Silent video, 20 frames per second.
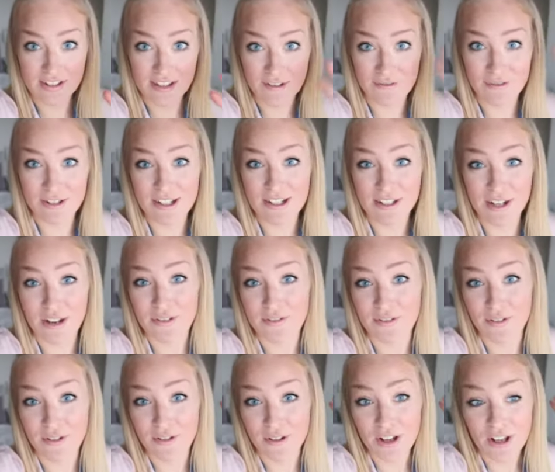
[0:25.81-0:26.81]
that I've wanted to go
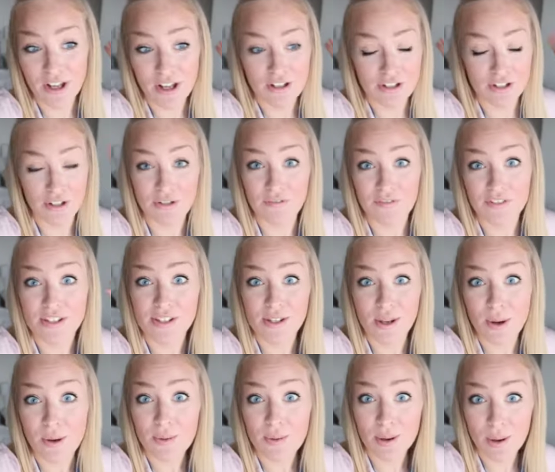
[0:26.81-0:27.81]
for
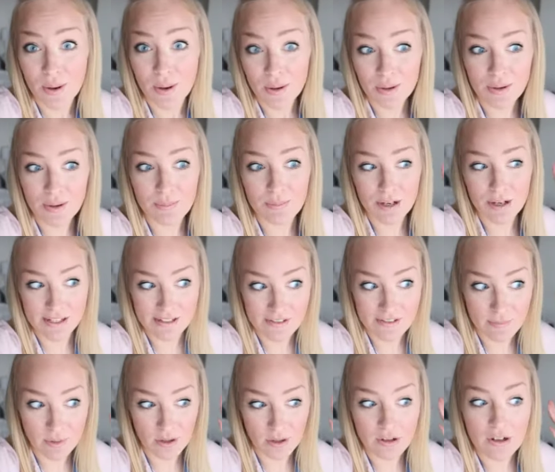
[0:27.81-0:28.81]
so long,
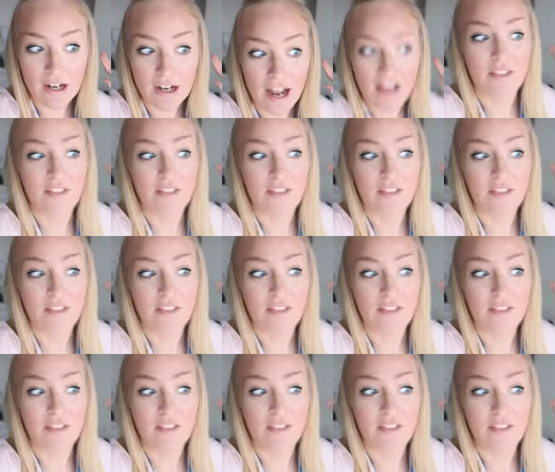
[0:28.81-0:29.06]
Brasserie Blanc,